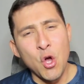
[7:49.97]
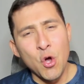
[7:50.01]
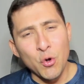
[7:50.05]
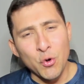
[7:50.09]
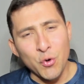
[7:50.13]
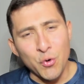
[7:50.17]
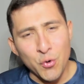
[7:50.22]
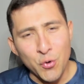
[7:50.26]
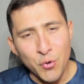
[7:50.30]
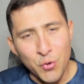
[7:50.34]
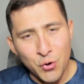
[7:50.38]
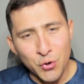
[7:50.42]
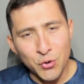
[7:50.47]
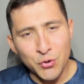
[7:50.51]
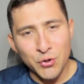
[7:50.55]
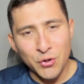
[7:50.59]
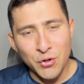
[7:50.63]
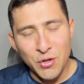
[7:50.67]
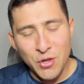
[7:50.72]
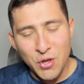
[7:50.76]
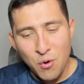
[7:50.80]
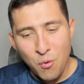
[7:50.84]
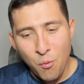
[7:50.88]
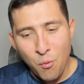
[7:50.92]
kudos
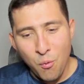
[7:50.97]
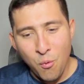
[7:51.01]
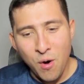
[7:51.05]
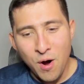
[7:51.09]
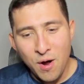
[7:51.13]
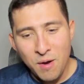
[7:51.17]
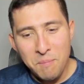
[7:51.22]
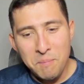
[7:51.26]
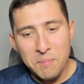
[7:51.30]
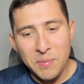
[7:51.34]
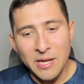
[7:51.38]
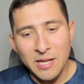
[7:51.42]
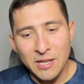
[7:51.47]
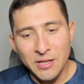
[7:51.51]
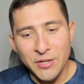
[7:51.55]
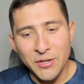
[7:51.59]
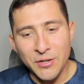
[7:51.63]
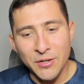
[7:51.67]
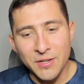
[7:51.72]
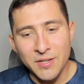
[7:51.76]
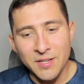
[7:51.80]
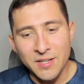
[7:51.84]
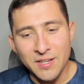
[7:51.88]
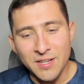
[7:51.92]
on the 1
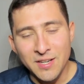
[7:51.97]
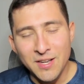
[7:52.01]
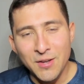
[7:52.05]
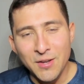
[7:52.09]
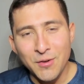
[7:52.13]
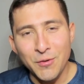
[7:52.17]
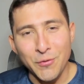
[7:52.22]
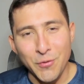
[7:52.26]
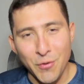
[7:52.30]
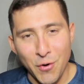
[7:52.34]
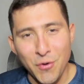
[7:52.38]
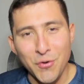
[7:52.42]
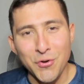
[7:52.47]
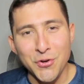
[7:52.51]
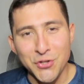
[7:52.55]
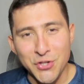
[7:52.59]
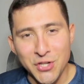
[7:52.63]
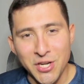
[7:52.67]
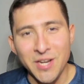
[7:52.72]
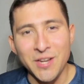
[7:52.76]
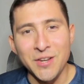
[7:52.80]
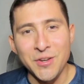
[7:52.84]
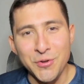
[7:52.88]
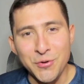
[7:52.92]
million Kronos
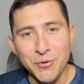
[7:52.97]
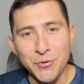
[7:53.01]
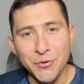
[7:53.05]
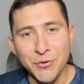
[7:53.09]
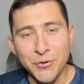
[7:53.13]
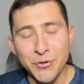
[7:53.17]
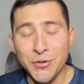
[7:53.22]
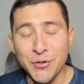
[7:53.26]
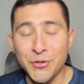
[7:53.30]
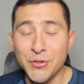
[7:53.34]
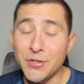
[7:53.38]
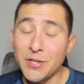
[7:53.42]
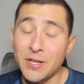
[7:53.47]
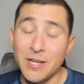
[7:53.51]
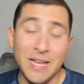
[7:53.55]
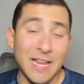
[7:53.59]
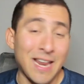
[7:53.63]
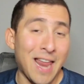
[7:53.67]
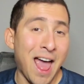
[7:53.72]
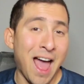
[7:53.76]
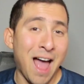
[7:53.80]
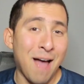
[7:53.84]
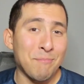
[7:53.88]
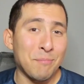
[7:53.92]
chain users. It
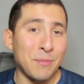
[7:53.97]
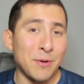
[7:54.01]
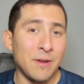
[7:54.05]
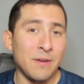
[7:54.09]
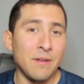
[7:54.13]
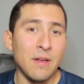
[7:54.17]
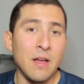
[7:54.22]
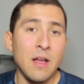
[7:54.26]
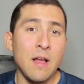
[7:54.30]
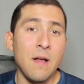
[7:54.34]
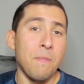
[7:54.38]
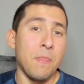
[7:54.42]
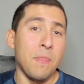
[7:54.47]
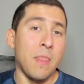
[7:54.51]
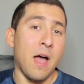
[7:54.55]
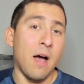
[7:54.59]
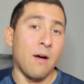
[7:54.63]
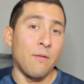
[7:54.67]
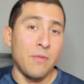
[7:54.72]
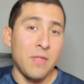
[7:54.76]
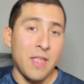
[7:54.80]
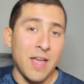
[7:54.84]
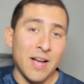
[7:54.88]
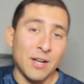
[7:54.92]
happened.
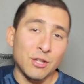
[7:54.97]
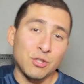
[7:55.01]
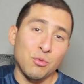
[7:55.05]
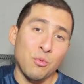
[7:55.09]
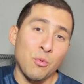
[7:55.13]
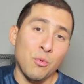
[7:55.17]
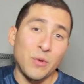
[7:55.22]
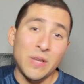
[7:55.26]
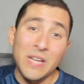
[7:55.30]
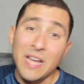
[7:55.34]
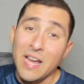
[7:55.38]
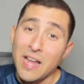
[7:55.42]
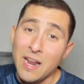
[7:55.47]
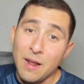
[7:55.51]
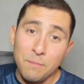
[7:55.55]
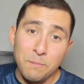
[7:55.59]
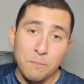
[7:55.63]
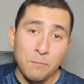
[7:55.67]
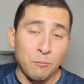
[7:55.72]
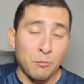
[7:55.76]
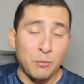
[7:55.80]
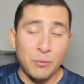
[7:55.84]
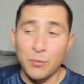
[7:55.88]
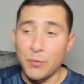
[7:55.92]
Now, next one, we get a
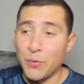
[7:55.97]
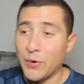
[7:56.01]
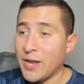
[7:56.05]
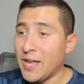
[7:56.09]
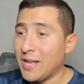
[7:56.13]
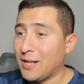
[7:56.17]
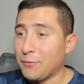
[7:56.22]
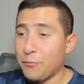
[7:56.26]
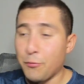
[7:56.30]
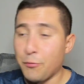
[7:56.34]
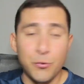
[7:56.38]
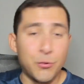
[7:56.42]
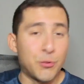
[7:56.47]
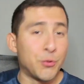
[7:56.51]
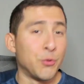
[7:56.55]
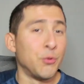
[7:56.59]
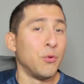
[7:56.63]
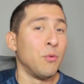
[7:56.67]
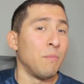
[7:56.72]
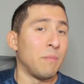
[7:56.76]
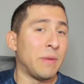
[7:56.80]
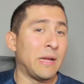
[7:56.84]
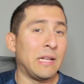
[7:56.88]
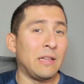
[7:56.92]
break
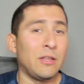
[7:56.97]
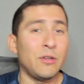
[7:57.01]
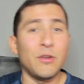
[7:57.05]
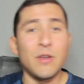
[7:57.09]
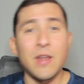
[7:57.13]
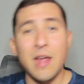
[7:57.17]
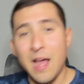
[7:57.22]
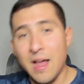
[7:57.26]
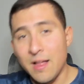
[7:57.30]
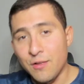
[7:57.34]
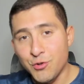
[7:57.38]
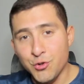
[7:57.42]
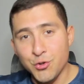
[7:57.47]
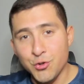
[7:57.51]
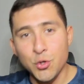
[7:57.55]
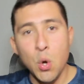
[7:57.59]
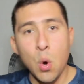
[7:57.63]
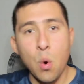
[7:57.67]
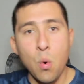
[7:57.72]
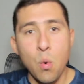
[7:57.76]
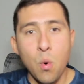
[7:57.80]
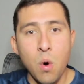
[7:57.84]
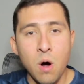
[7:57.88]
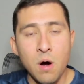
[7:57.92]
2 million and
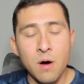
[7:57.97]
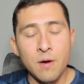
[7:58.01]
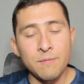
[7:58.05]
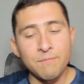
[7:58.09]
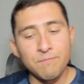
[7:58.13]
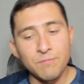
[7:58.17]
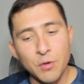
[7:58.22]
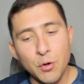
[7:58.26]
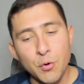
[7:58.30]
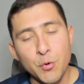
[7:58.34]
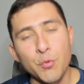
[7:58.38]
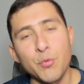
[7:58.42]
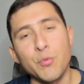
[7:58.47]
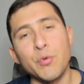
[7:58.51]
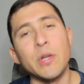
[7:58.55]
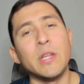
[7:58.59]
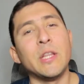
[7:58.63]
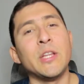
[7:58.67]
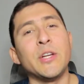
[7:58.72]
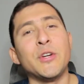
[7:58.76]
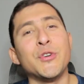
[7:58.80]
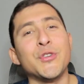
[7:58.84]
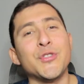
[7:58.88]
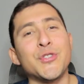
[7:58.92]
so on.
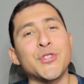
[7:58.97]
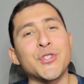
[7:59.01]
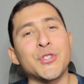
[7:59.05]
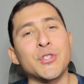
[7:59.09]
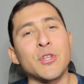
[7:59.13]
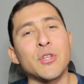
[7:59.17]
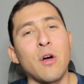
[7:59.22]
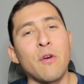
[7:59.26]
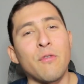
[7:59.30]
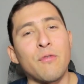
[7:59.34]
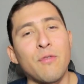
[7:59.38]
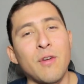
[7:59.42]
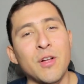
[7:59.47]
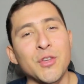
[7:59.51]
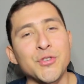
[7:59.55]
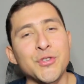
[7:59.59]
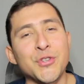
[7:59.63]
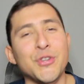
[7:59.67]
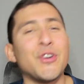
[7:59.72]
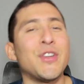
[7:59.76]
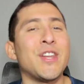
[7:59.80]
Really good stuff. I'll see you